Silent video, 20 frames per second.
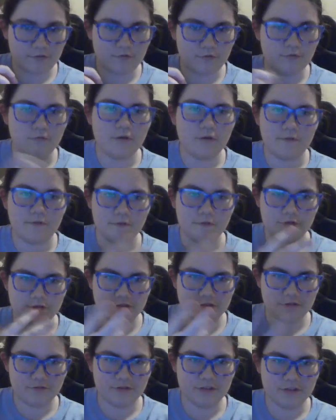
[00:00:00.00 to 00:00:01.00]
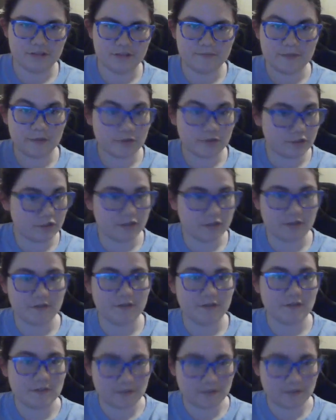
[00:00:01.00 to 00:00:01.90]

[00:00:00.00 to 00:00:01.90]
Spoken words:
who of course Logan has been crushing on this